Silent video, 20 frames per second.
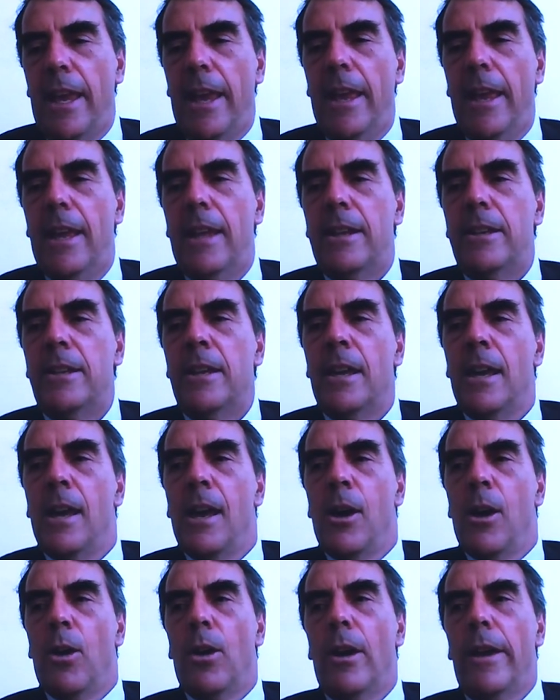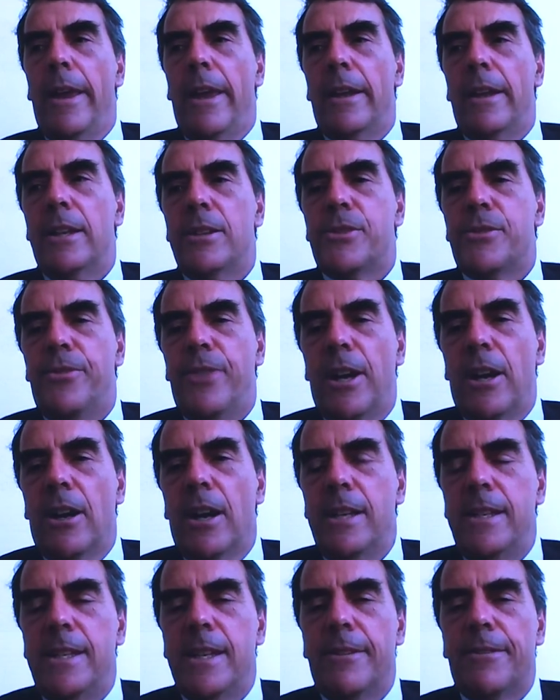And it's
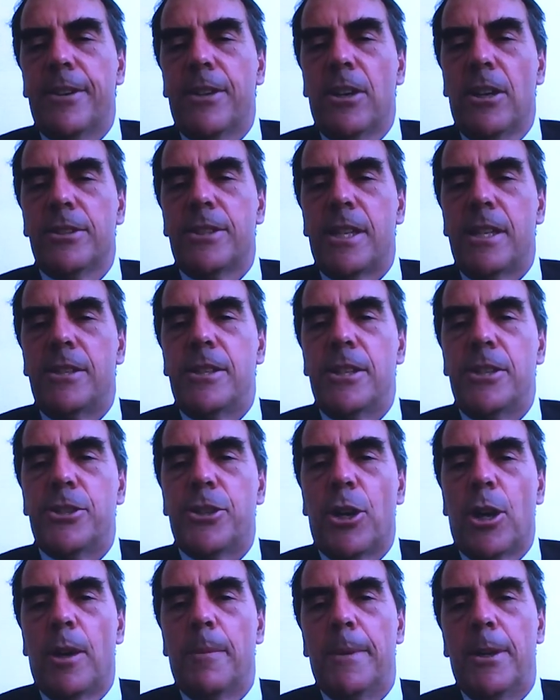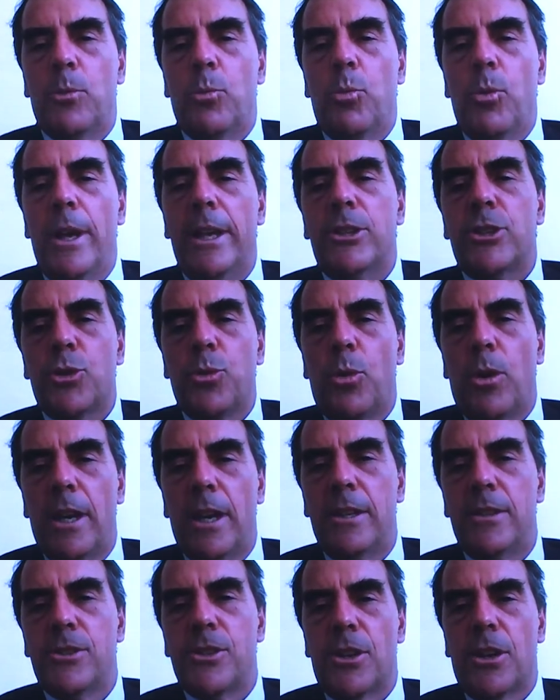very difficult to determine which
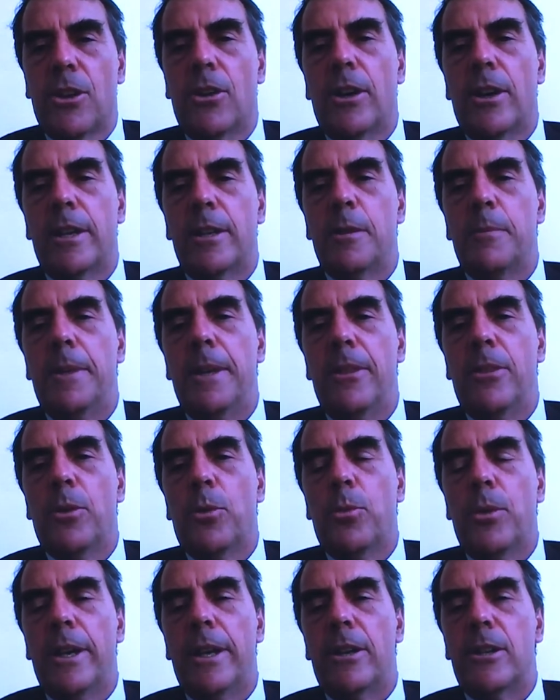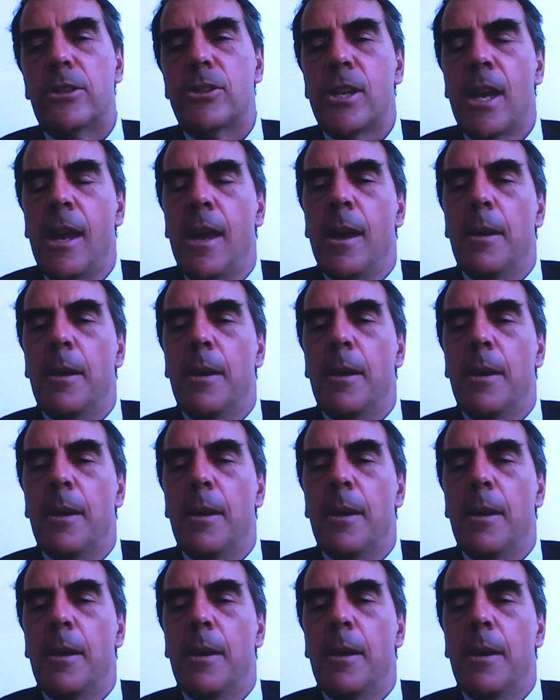ones are going to be the winners.